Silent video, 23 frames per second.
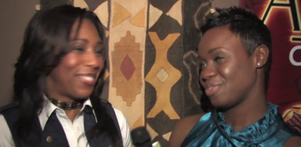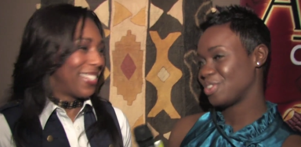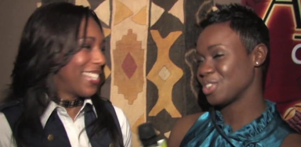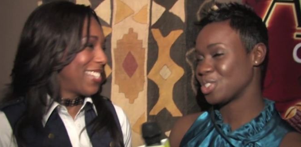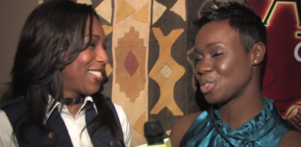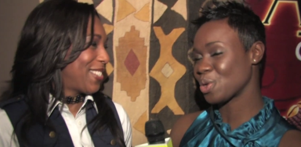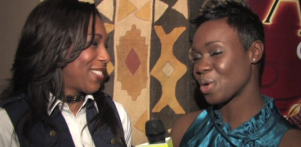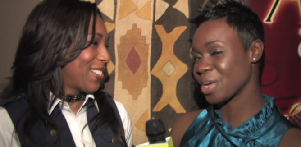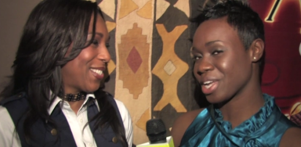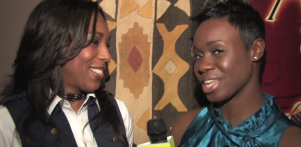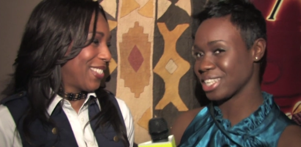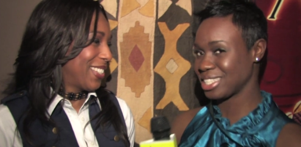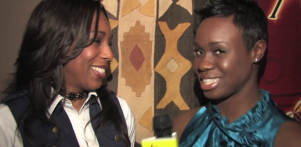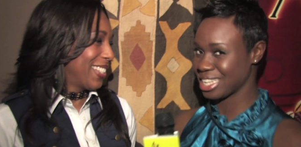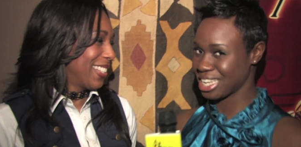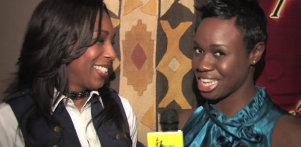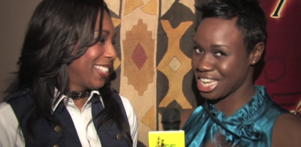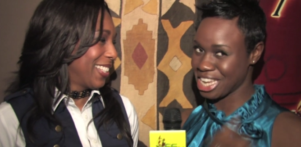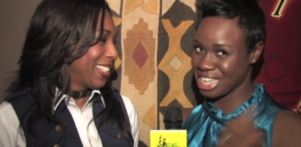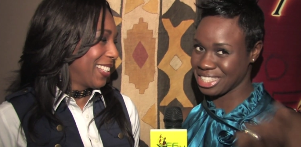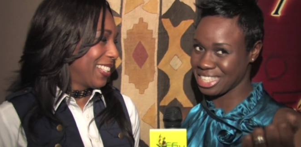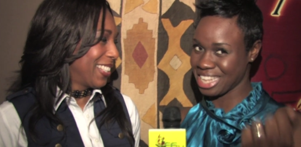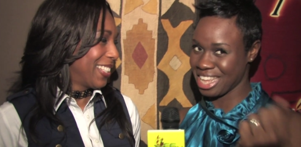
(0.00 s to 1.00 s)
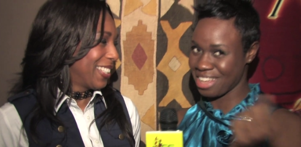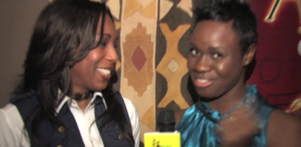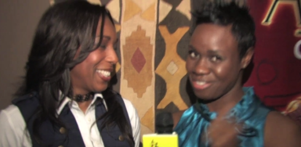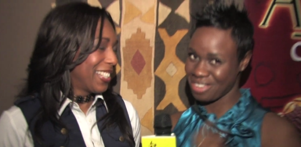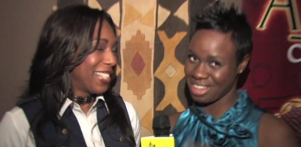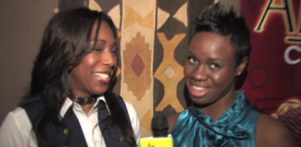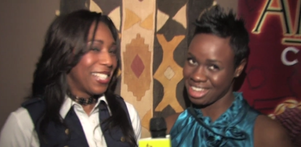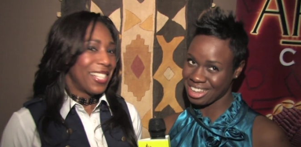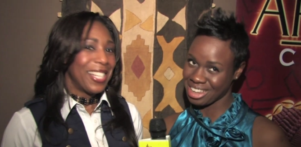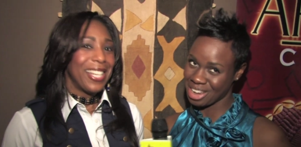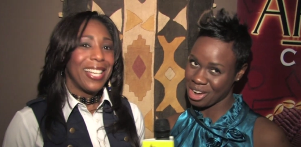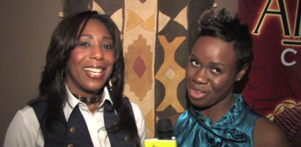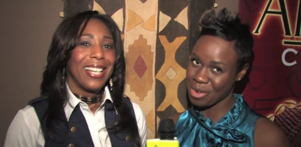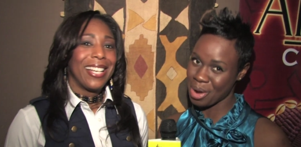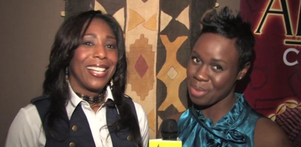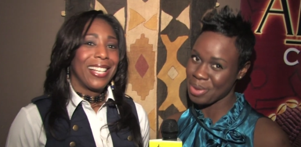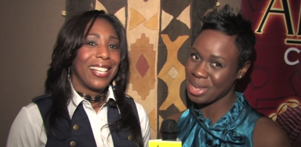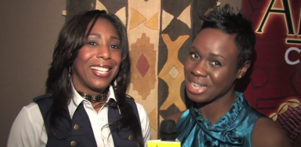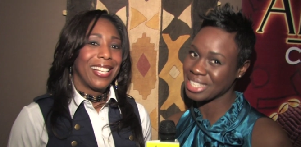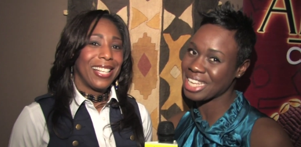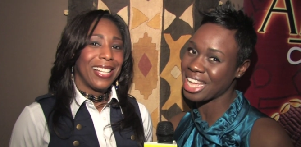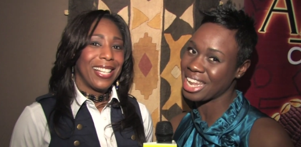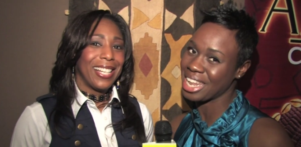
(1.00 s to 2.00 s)
Speaker 1: pleasure. For talking to KEEtv,
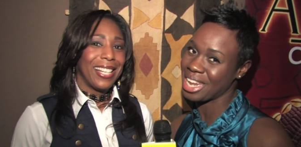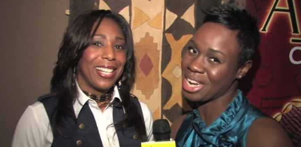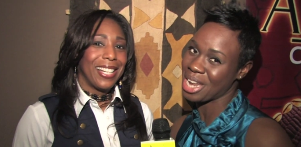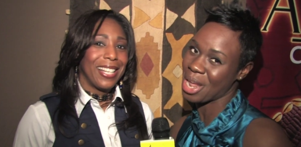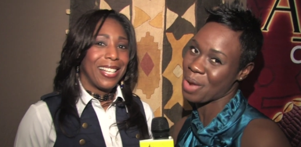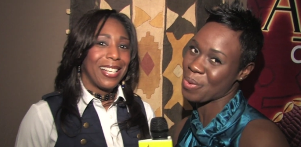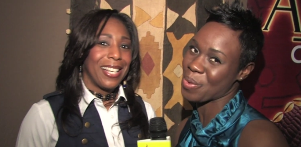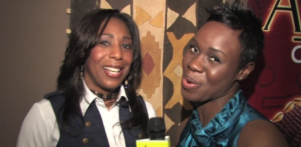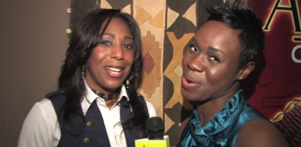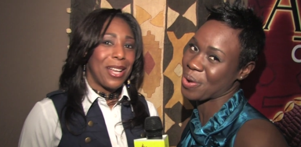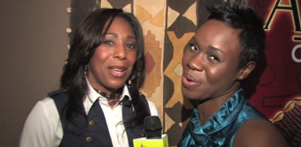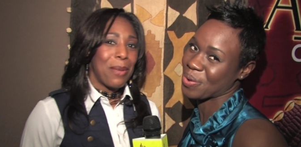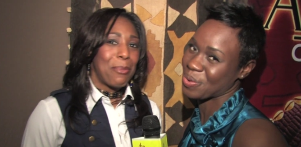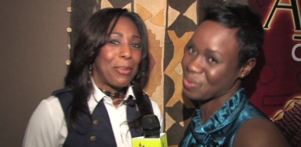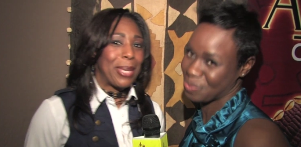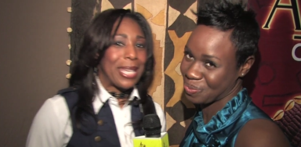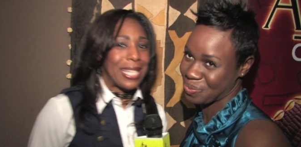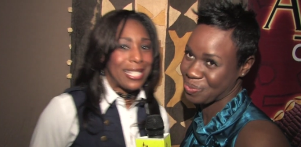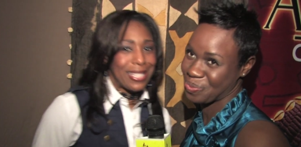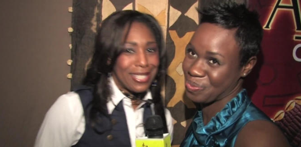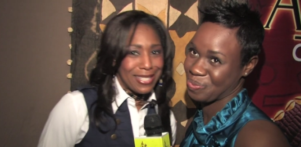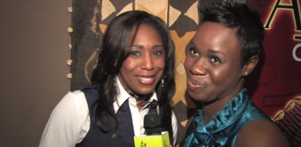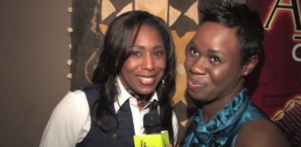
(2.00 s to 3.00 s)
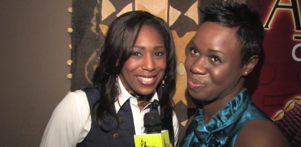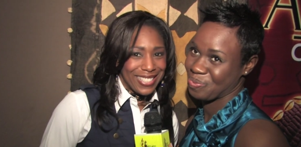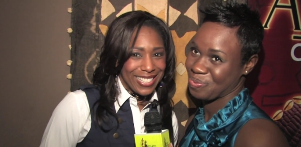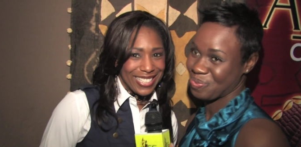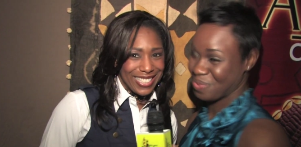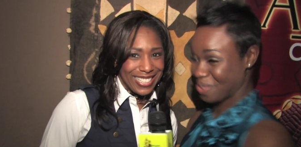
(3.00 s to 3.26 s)
Caribbean Talent Network. Peace. and